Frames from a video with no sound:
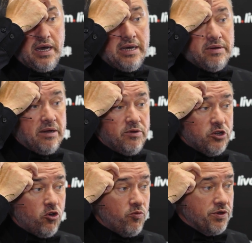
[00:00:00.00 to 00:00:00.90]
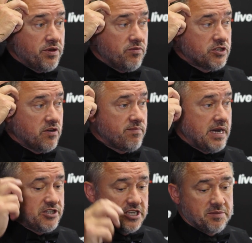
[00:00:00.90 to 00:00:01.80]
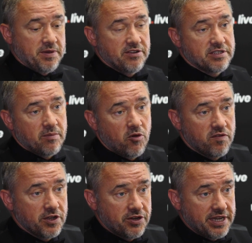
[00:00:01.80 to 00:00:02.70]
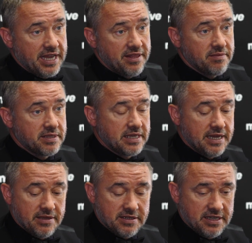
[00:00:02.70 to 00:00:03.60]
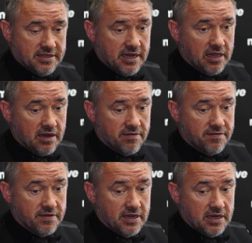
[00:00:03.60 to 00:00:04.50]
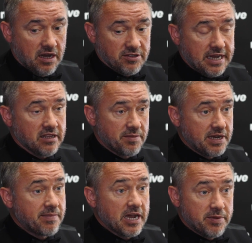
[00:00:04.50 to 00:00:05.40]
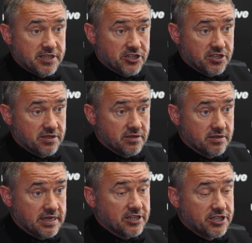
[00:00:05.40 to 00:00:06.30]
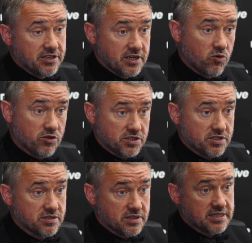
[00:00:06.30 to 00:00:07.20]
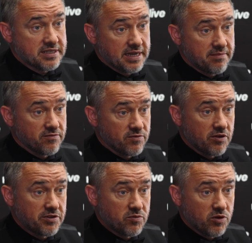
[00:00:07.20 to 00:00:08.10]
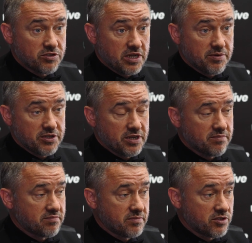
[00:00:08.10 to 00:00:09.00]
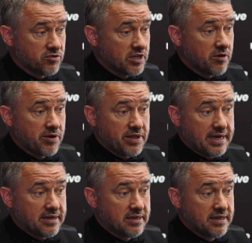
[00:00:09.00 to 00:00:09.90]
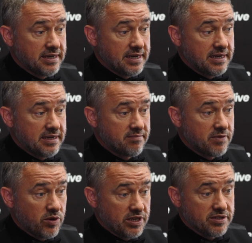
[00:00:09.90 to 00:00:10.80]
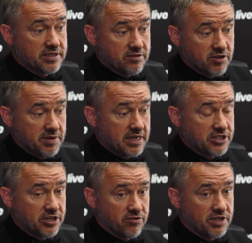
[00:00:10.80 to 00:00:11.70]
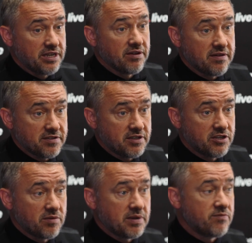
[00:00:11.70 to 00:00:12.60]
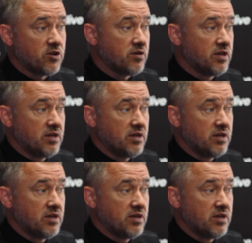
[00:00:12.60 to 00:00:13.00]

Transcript: I would hope, with the sort of match experience I'm hopefully going to gain this season, that I'll certainly be in a better position next year than I was this time round at the World Championship. There's no doubt about that. But whether it's going to be next year or the year after, you know, I'm not